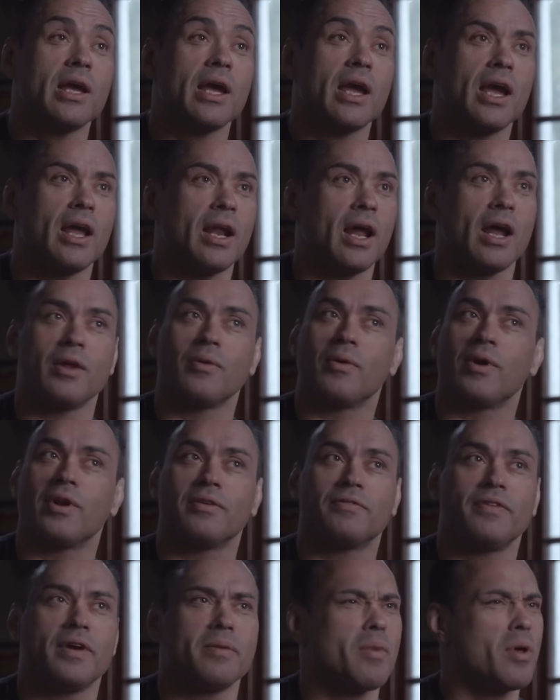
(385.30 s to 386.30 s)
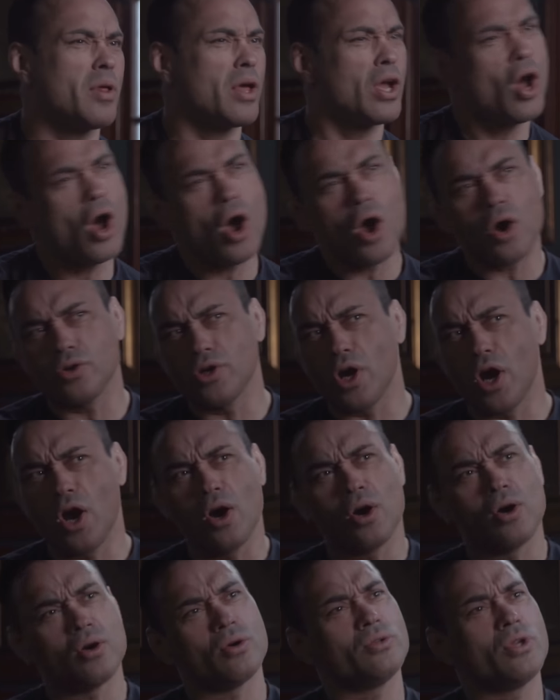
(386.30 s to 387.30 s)
And I didn't want to offend them. I like, like, oh,
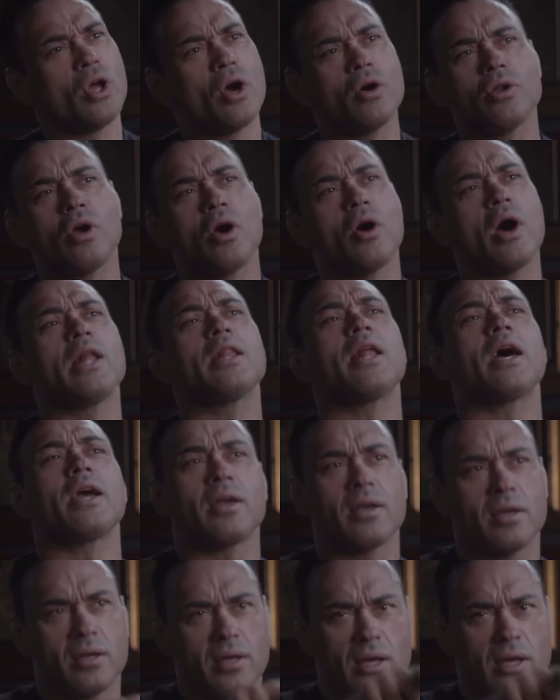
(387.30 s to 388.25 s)
no, no, no, I like,